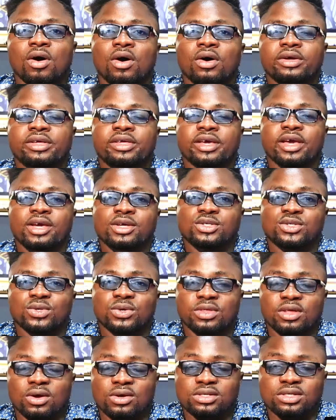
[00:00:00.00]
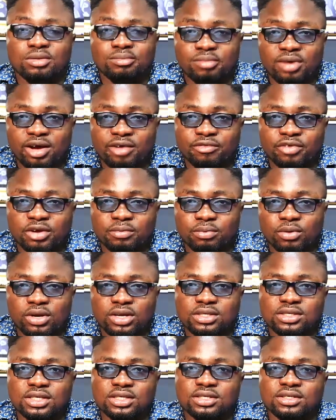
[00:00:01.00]
Okay, so that was the maverick
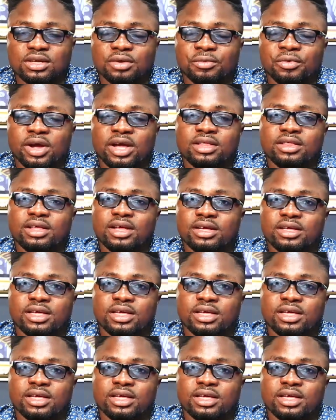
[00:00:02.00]
politician right there,